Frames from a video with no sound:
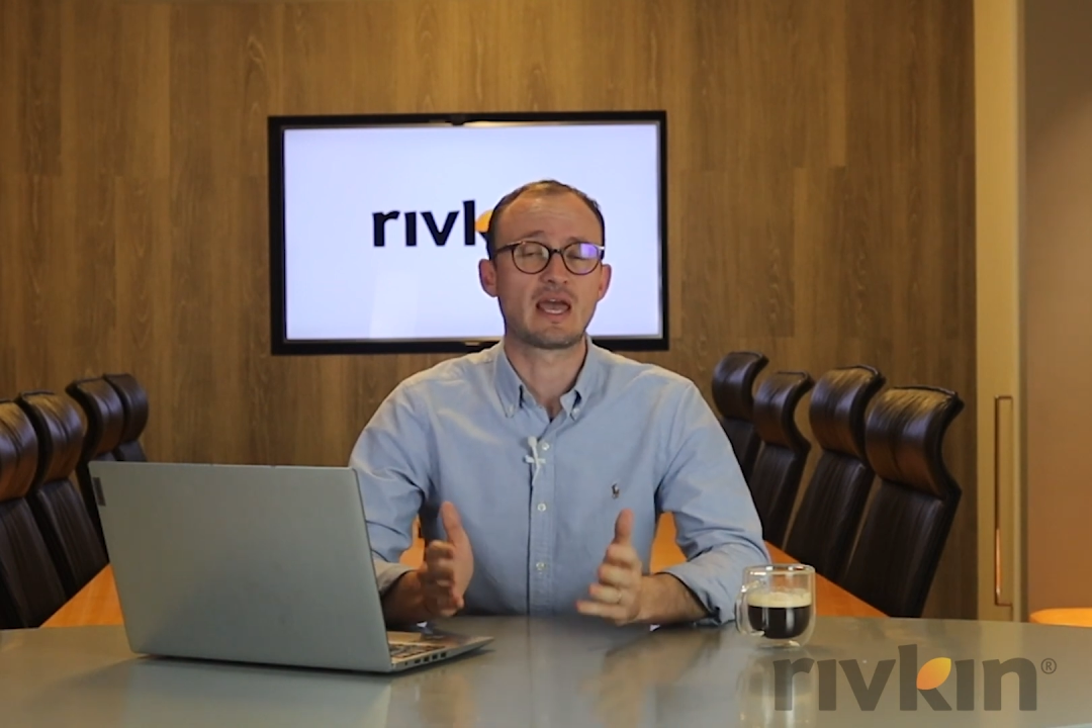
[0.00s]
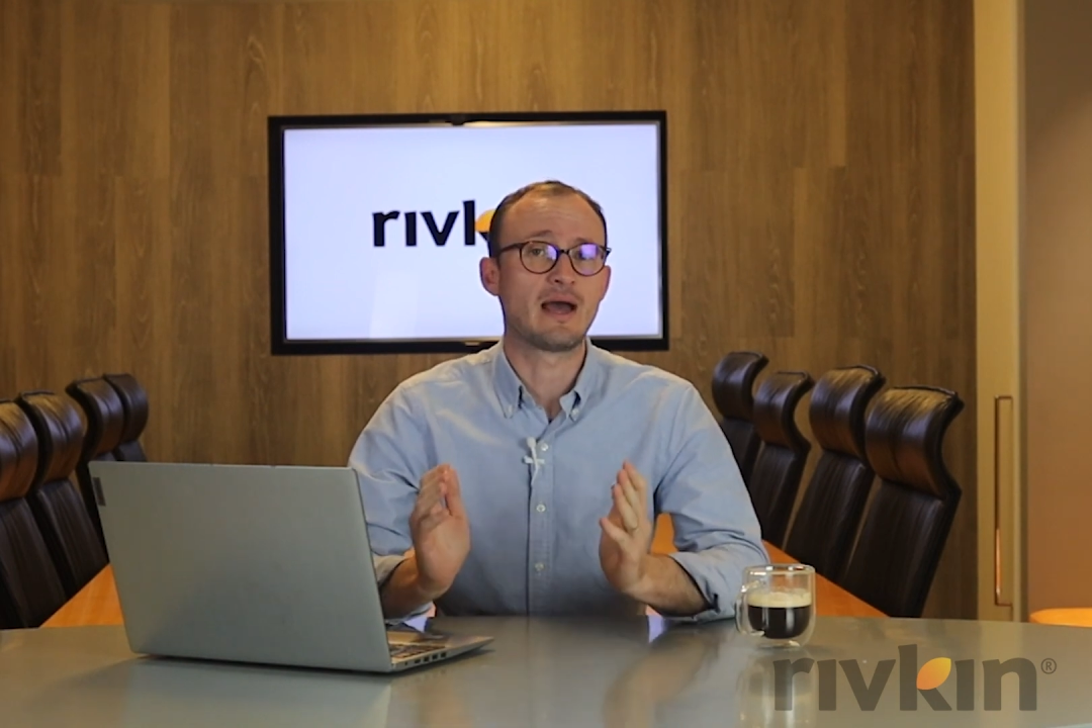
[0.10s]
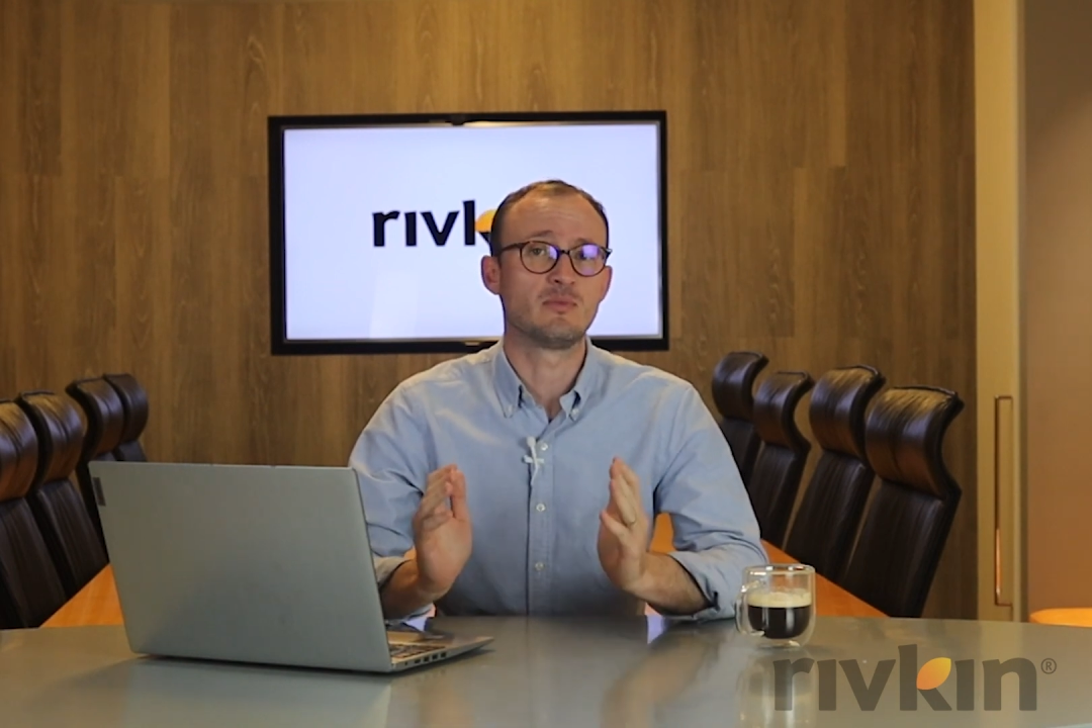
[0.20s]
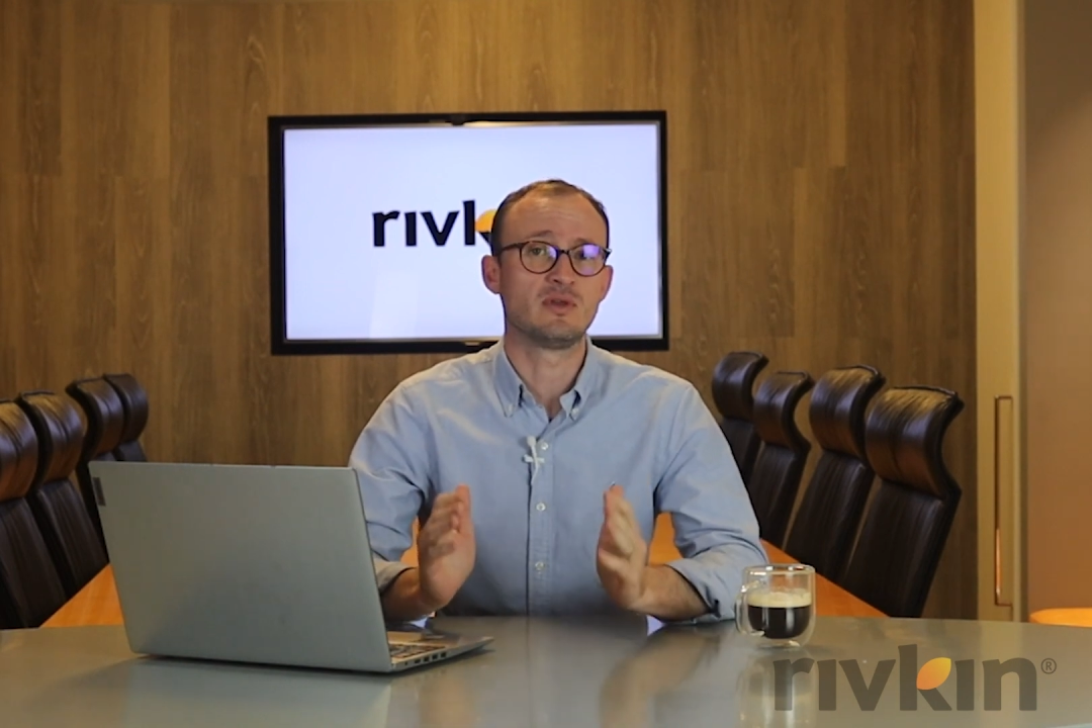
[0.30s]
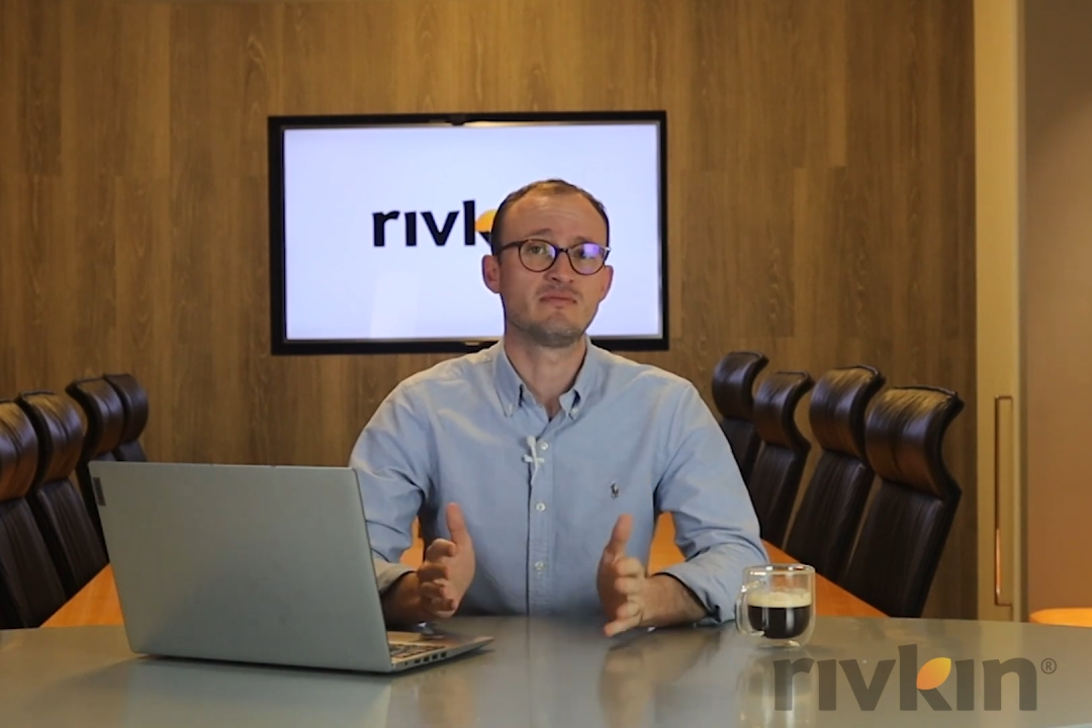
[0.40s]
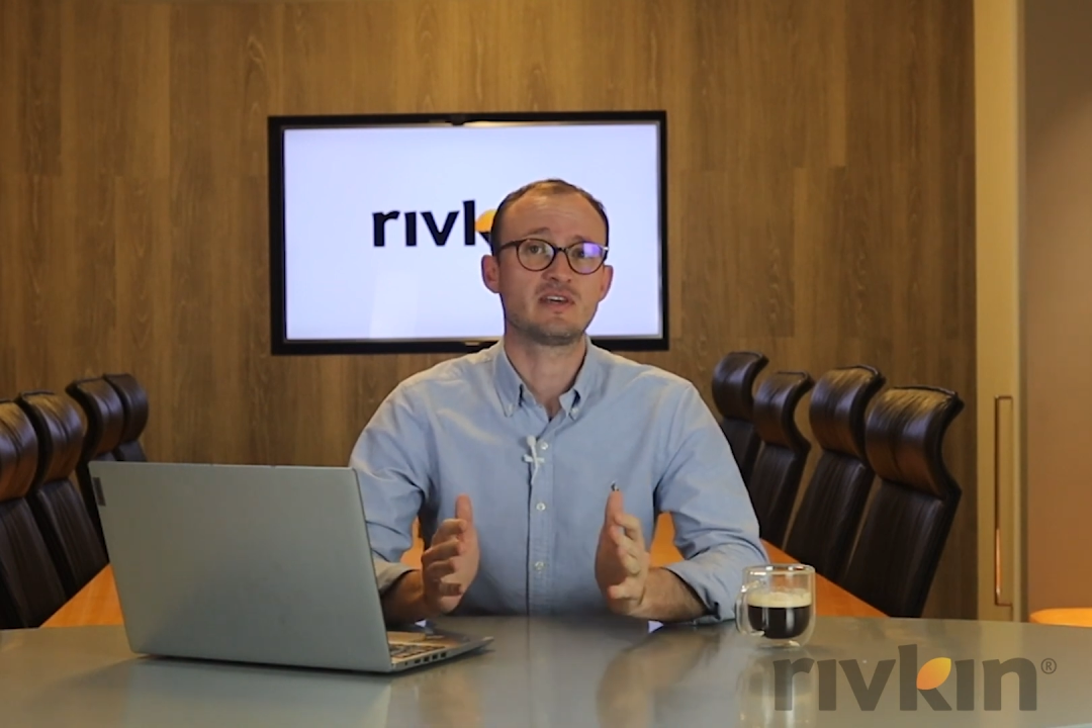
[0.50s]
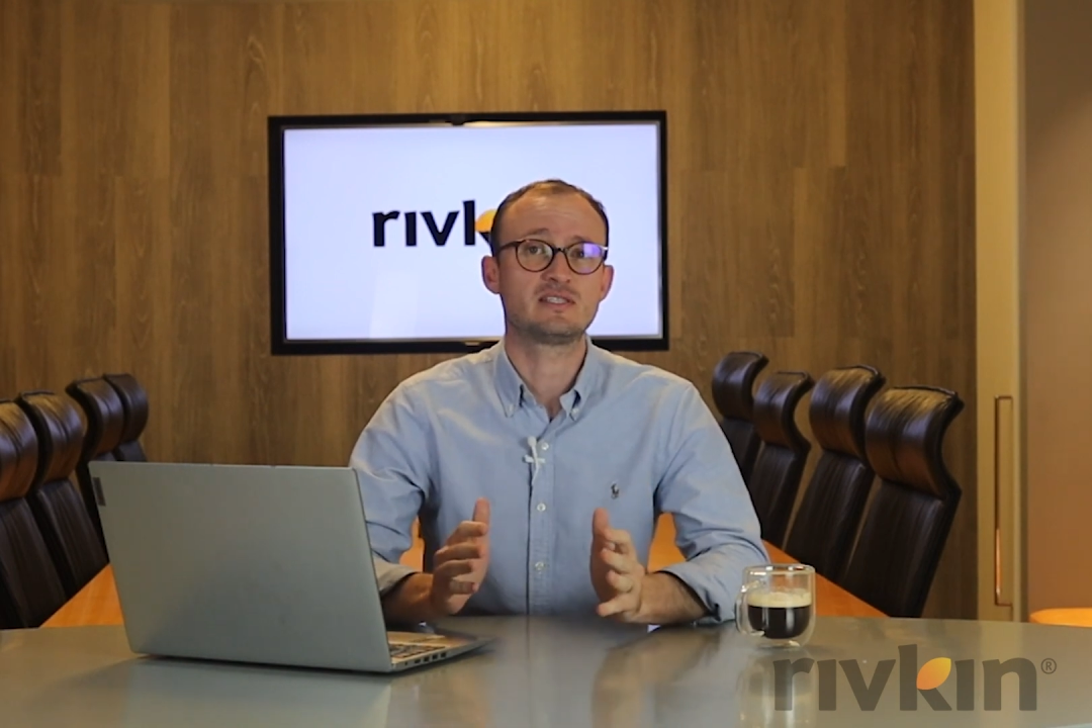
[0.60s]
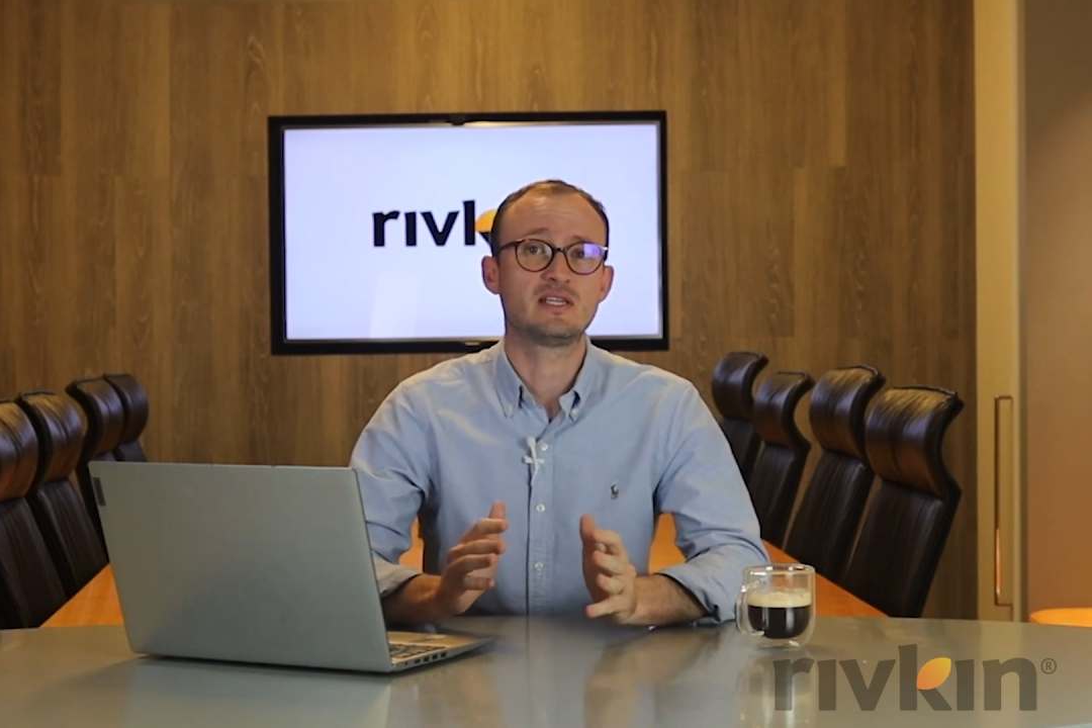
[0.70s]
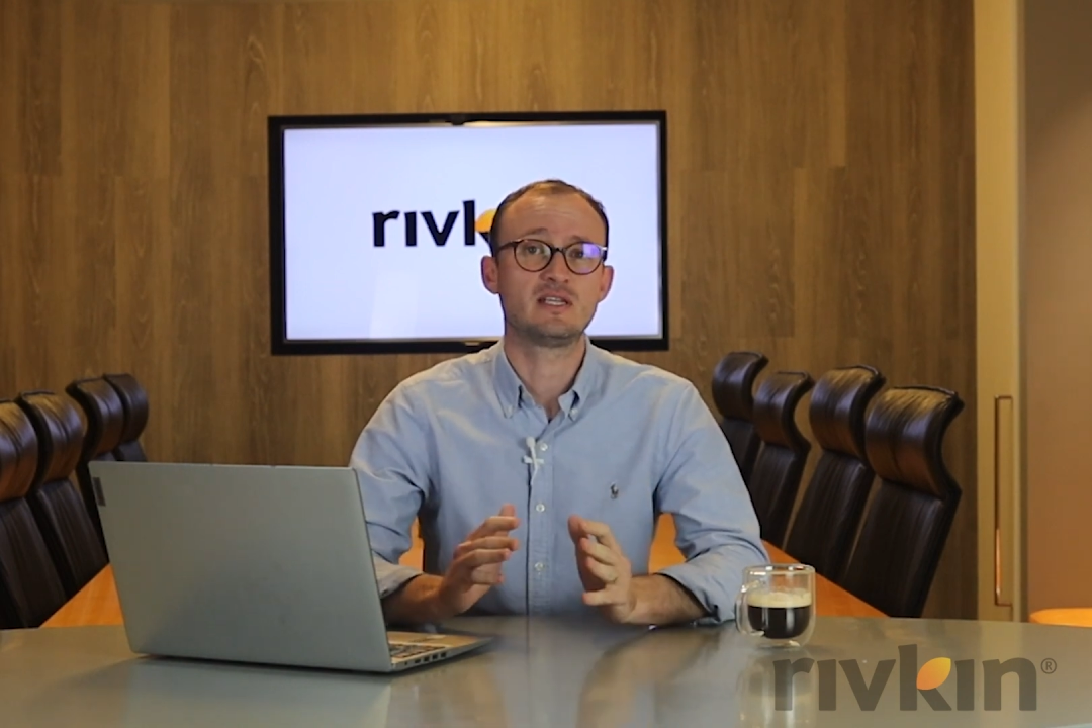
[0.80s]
and we invest